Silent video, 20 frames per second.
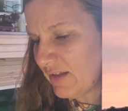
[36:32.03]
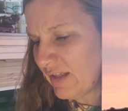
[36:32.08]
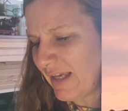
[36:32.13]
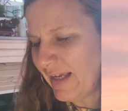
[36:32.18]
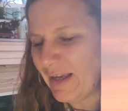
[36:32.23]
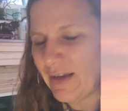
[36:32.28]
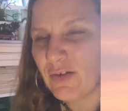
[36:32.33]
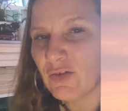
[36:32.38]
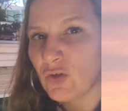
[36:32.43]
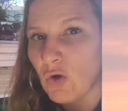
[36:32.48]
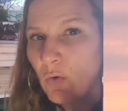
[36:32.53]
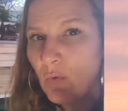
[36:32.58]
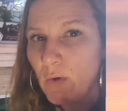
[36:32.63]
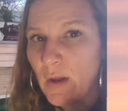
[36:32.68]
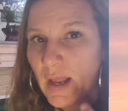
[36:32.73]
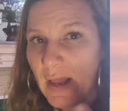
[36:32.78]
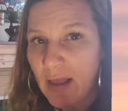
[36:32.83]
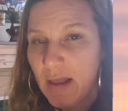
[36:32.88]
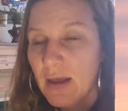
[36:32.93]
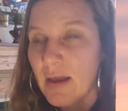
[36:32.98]
like, don't,
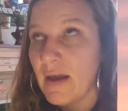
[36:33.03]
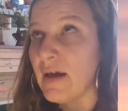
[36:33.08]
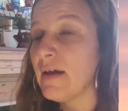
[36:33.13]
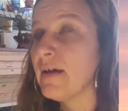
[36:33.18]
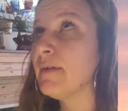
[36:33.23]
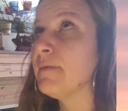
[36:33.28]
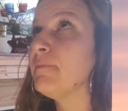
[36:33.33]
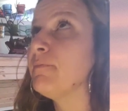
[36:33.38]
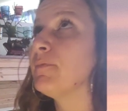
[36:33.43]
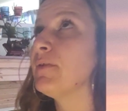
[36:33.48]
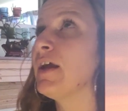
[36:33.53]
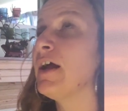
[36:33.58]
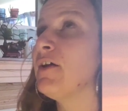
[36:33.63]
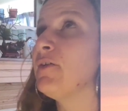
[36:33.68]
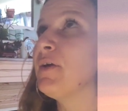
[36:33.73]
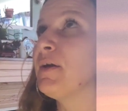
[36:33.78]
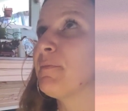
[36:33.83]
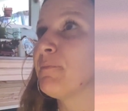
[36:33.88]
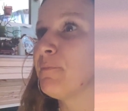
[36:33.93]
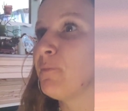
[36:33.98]
how
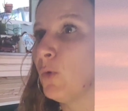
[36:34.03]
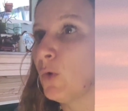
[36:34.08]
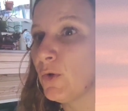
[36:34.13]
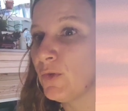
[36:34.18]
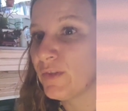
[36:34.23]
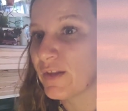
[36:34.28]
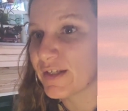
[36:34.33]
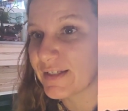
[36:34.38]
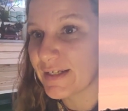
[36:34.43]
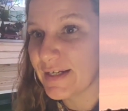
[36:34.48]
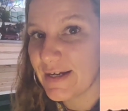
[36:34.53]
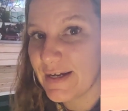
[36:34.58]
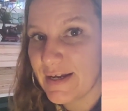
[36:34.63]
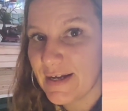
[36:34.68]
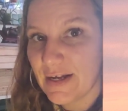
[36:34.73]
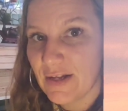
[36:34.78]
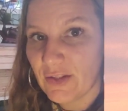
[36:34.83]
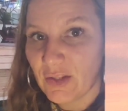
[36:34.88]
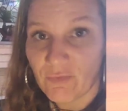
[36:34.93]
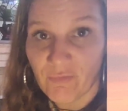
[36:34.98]
do I word this?
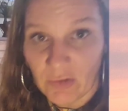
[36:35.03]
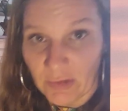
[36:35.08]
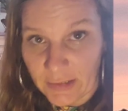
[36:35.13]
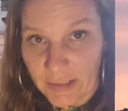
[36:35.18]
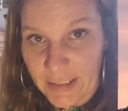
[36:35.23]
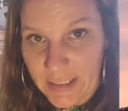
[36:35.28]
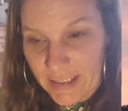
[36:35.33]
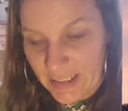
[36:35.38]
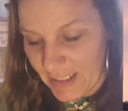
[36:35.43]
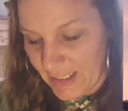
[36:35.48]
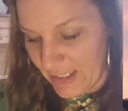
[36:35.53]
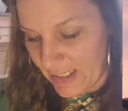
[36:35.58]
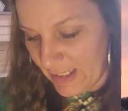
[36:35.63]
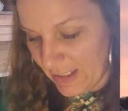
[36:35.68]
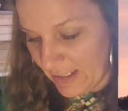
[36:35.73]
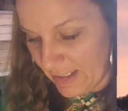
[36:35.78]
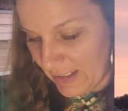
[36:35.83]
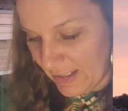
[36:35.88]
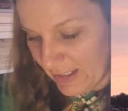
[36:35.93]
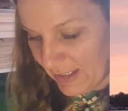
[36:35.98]
The validity
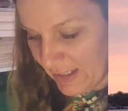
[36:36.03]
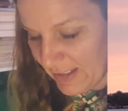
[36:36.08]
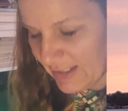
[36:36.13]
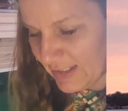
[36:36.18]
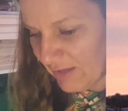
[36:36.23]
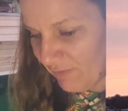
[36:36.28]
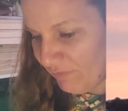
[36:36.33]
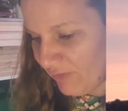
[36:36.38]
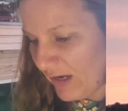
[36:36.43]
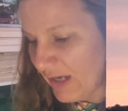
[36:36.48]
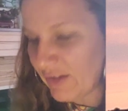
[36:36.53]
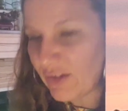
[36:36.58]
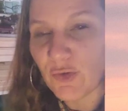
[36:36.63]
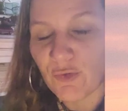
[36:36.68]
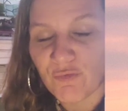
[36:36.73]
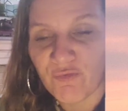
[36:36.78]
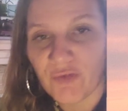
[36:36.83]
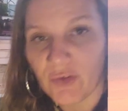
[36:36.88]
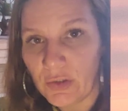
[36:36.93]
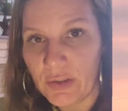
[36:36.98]
is the fact that you
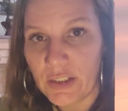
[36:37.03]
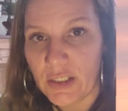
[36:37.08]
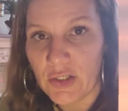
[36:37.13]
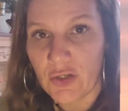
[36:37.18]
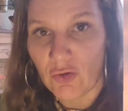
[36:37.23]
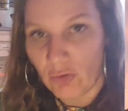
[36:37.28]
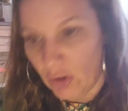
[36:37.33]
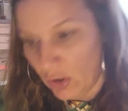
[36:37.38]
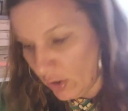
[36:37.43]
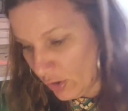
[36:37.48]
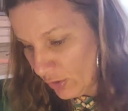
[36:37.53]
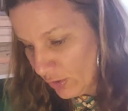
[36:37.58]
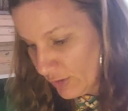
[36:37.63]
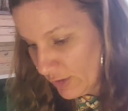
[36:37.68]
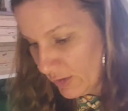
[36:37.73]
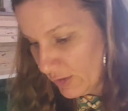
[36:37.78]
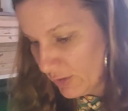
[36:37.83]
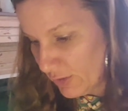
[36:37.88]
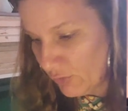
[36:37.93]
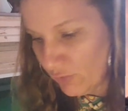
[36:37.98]
feel it in your heart.
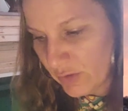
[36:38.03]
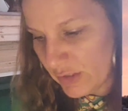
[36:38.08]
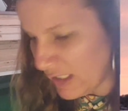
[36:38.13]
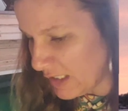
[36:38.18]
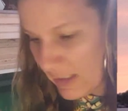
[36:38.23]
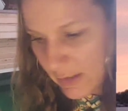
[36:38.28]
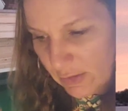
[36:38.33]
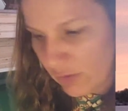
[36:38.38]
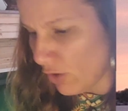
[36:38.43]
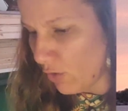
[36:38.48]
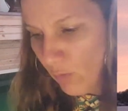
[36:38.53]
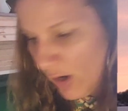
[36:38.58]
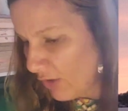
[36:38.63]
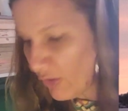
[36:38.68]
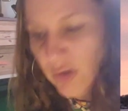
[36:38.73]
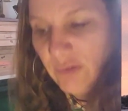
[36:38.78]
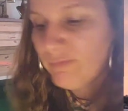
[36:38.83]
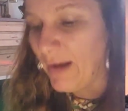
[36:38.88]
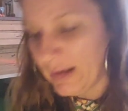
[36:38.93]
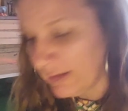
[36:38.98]
You need no
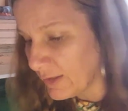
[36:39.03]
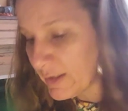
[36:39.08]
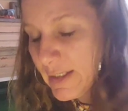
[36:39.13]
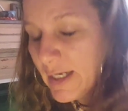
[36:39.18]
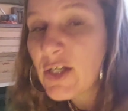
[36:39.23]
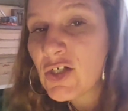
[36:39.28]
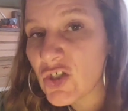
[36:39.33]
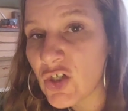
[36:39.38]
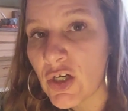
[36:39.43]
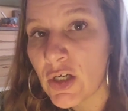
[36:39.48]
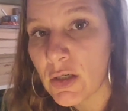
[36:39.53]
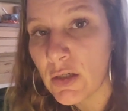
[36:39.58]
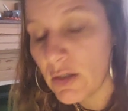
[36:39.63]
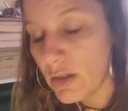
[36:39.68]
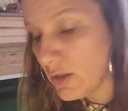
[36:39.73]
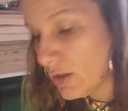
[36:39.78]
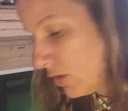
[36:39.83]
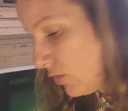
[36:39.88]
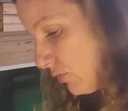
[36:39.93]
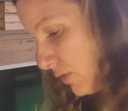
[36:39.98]
other validation.
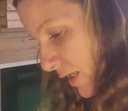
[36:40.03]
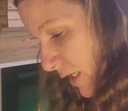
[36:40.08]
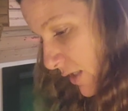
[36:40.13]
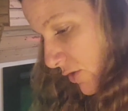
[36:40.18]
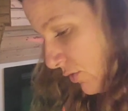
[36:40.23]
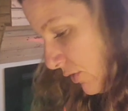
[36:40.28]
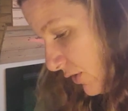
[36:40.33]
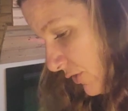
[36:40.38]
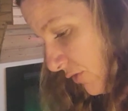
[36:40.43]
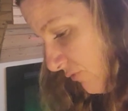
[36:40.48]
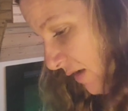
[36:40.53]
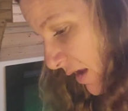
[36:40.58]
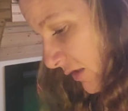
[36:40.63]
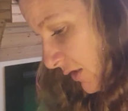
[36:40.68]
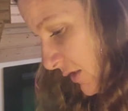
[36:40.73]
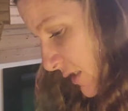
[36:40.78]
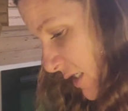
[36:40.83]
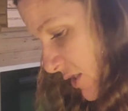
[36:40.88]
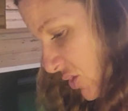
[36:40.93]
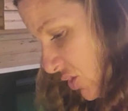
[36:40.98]
You need no other
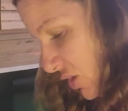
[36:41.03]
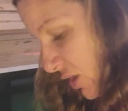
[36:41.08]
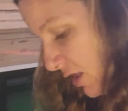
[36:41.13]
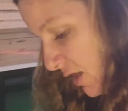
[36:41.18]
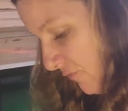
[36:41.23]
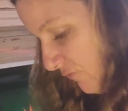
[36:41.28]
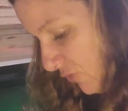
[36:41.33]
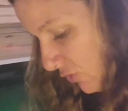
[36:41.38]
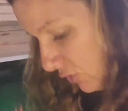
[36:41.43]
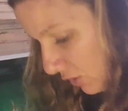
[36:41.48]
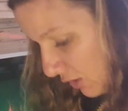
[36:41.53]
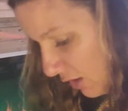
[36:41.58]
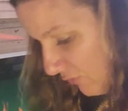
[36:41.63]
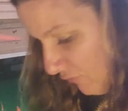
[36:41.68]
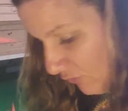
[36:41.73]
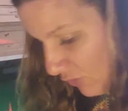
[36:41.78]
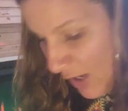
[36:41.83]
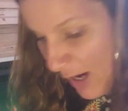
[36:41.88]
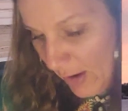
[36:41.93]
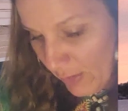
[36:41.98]
validation. If you're looking
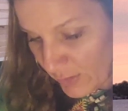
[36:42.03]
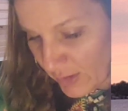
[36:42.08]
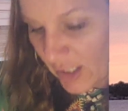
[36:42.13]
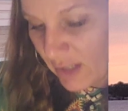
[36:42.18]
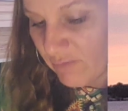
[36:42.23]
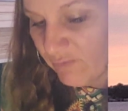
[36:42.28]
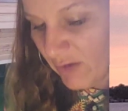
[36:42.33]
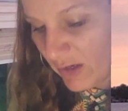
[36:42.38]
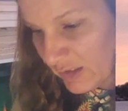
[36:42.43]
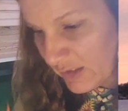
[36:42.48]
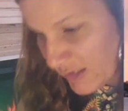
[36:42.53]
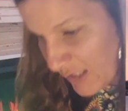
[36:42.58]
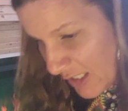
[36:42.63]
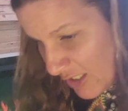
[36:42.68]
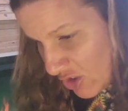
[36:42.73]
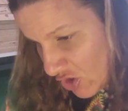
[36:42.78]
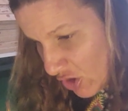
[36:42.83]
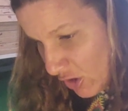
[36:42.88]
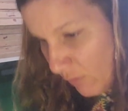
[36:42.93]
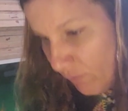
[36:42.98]
for outside
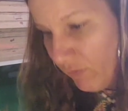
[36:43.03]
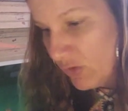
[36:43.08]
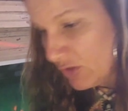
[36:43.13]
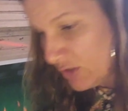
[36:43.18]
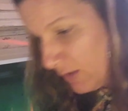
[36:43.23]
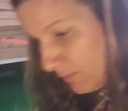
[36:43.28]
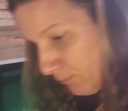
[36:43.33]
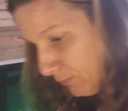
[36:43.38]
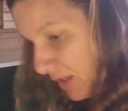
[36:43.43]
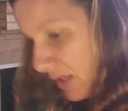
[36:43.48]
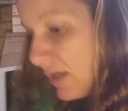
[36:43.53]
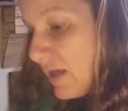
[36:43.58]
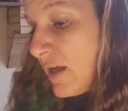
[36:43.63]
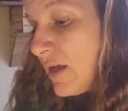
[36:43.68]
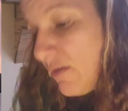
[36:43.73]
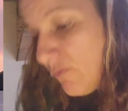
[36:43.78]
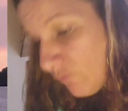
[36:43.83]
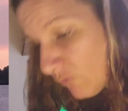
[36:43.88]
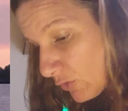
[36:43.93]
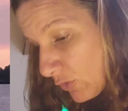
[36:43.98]
validation for something,
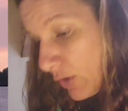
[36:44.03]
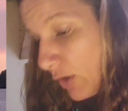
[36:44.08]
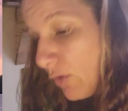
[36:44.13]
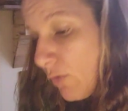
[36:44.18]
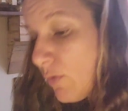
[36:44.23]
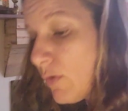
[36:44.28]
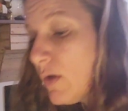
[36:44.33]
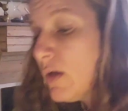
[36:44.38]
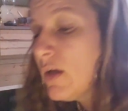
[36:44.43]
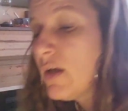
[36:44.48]
Virgo,